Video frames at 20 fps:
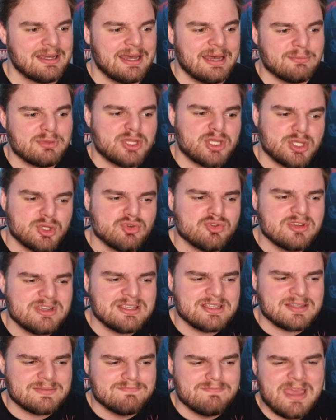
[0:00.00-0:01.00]
I'm
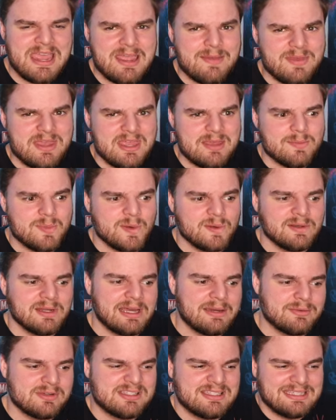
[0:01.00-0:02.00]
curious, maybe, but
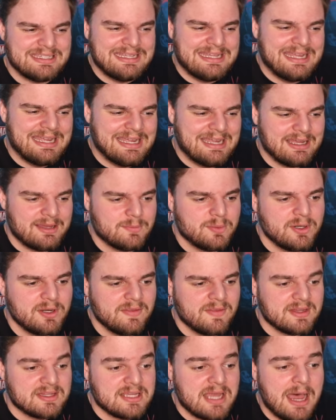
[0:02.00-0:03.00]
I would say eh. I put it at
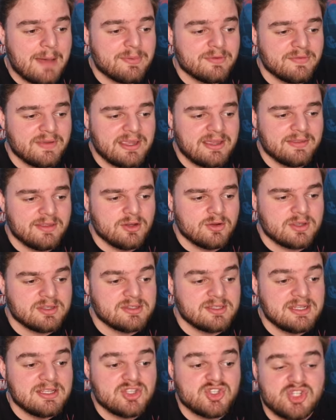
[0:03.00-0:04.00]
the top of eh, though,
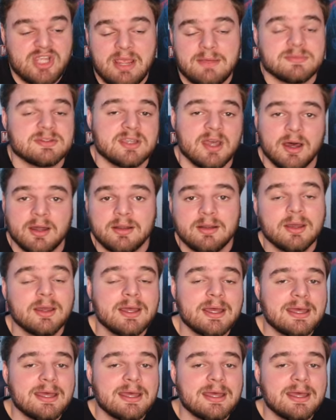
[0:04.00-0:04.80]
because it is James Gunn.